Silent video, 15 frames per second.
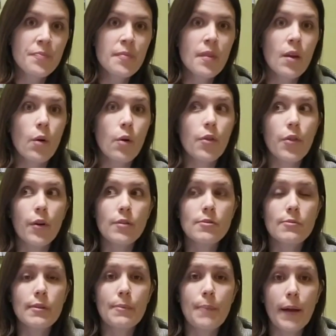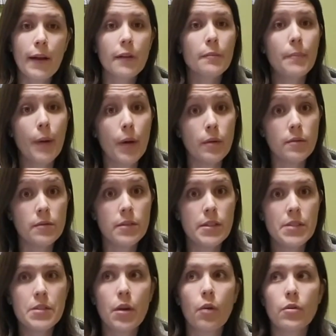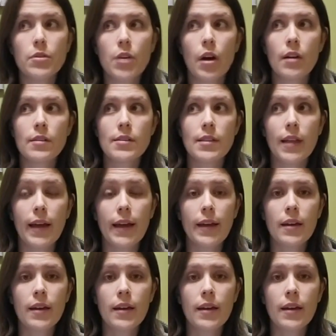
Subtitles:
or those with bigger bones. So dogs like